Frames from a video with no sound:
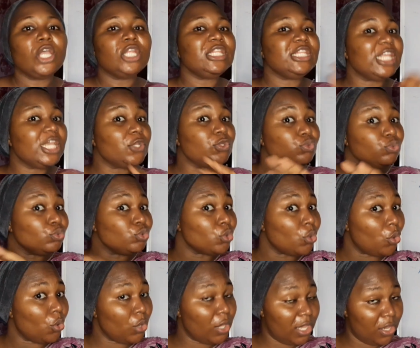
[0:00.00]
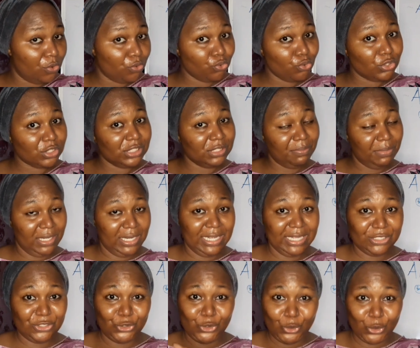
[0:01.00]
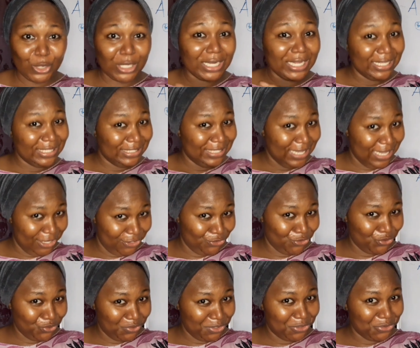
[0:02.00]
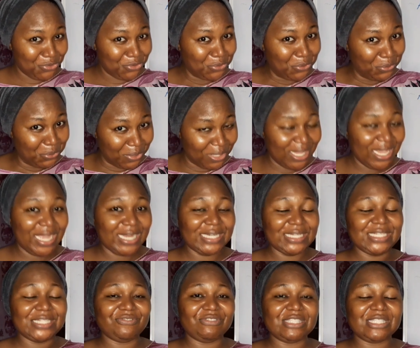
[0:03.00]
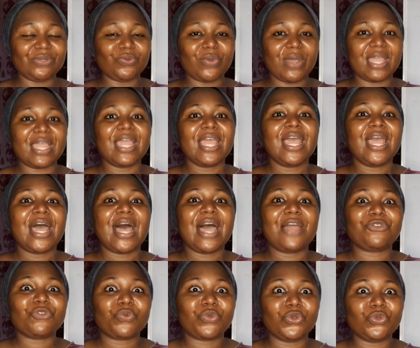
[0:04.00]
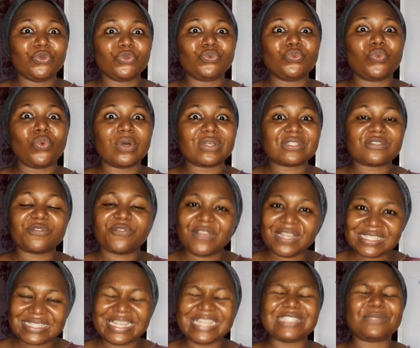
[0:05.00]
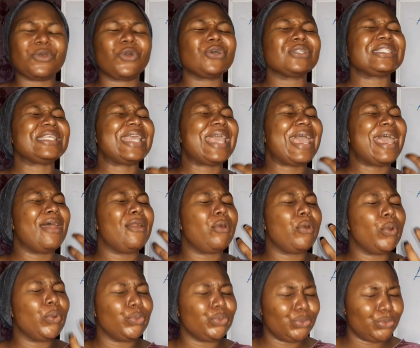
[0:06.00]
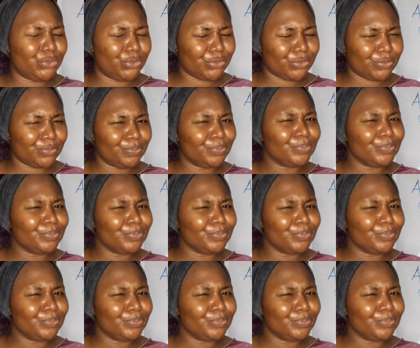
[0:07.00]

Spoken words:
They do not erode the melanin, unlike the hydroquinone. Okay, and the reason why hydroquinone works faster is because it erodes.